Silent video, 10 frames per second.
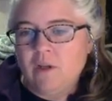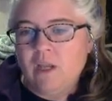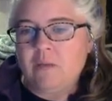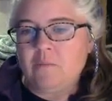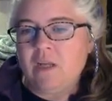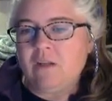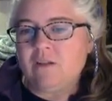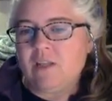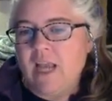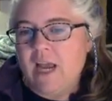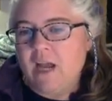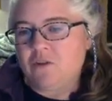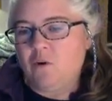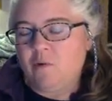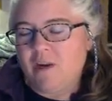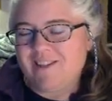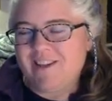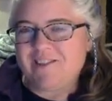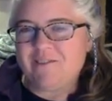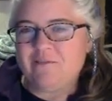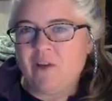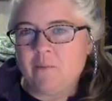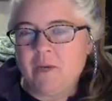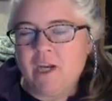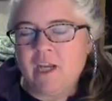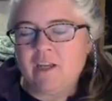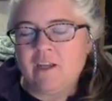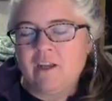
It means the action or process of vomiting.